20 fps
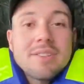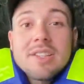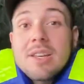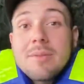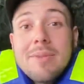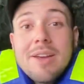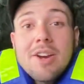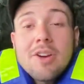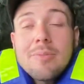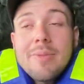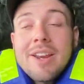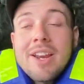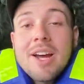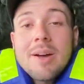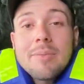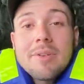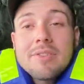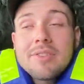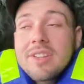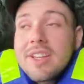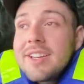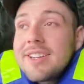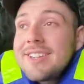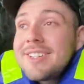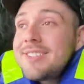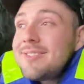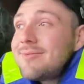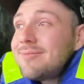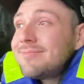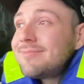they may or may not be
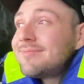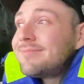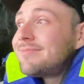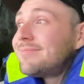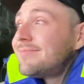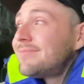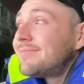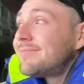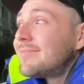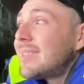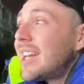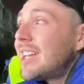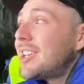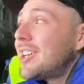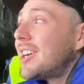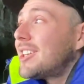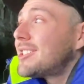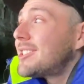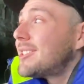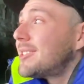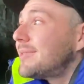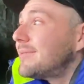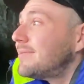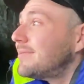related, and us.